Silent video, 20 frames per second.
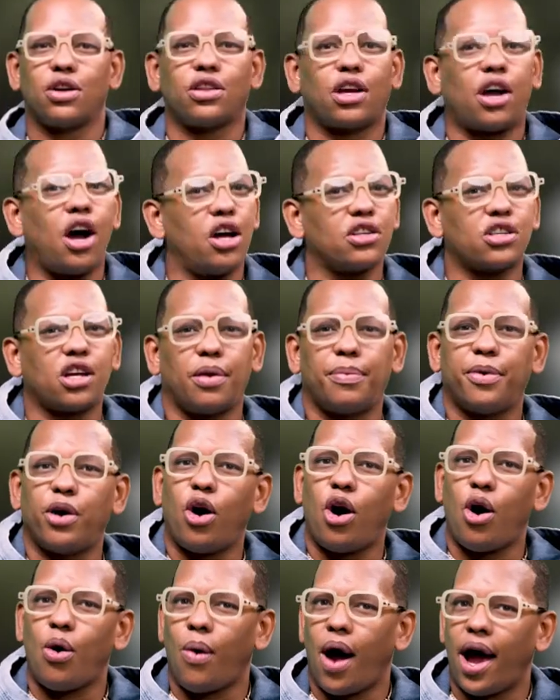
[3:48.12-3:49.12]
The cars gotta be
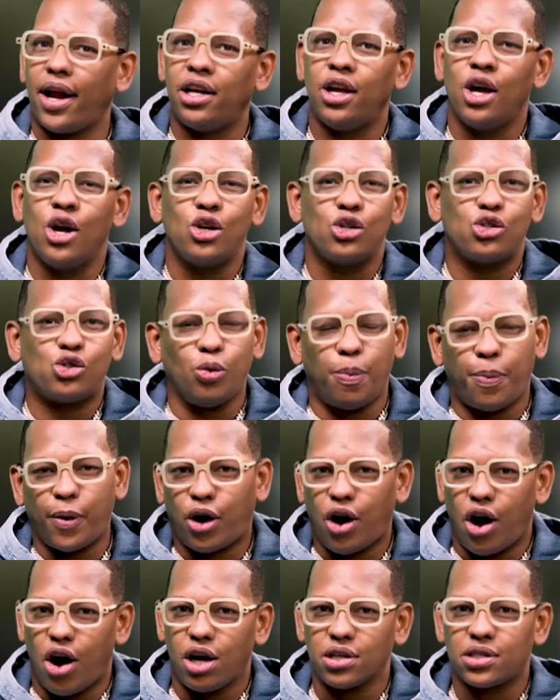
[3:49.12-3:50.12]
all white,
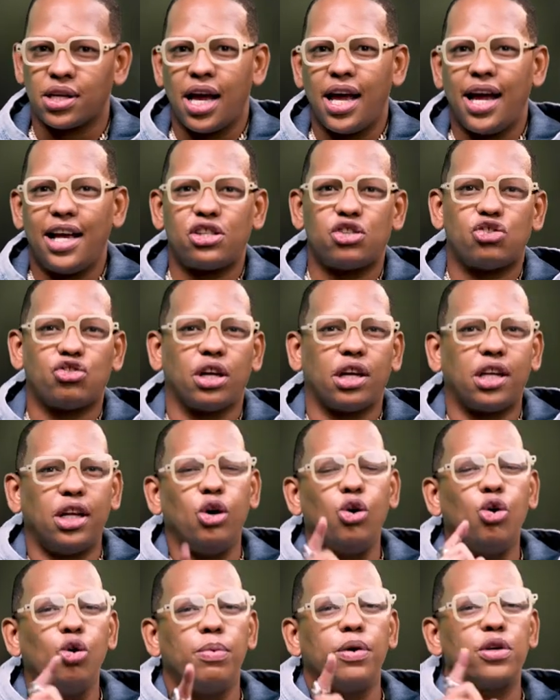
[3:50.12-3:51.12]
supercars. It's strictly
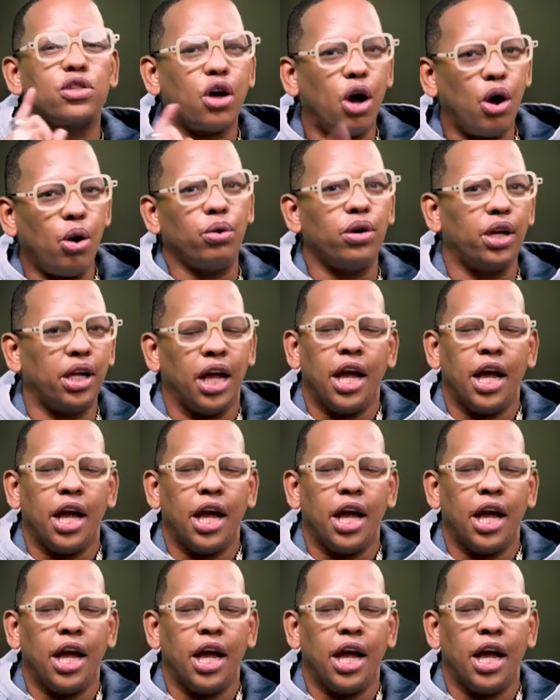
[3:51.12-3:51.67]
Ubers only.